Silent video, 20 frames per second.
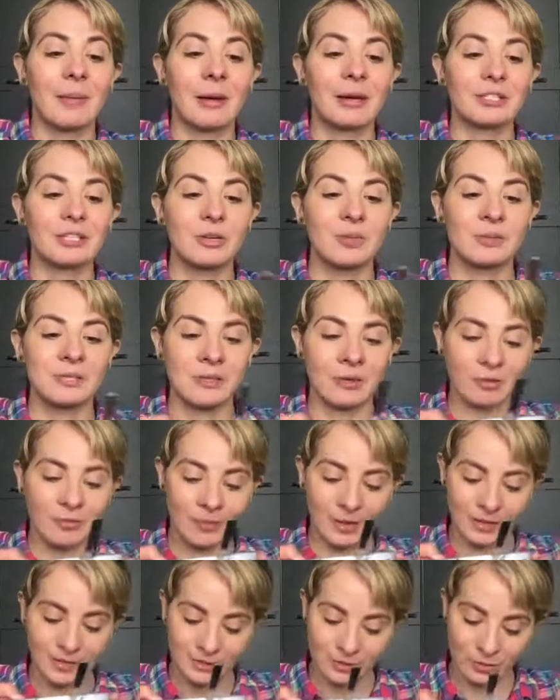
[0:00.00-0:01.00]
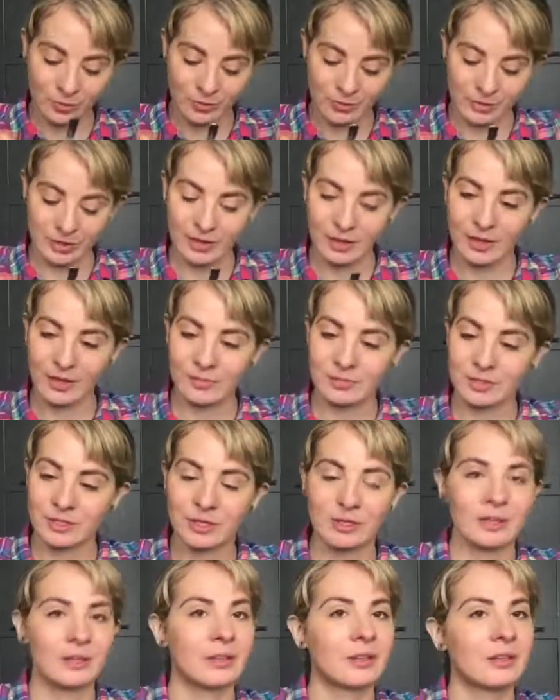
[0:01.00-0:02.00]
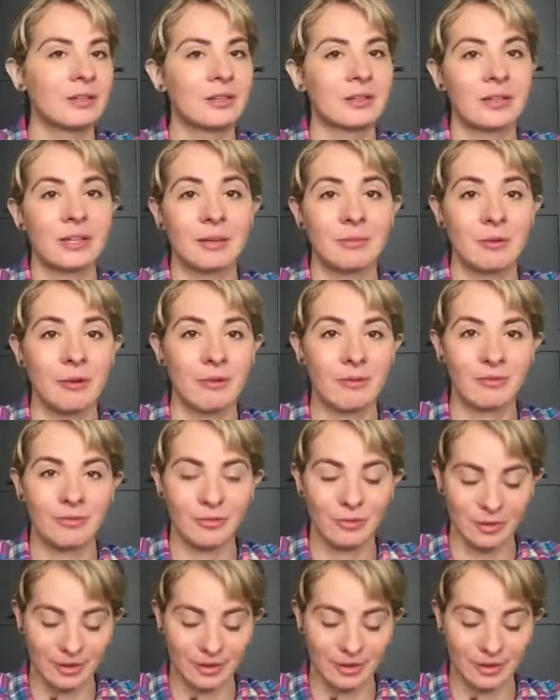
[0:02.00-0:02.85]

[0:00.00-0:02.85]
I'm actually almost done with my soup, so I think I'm just gonna keep going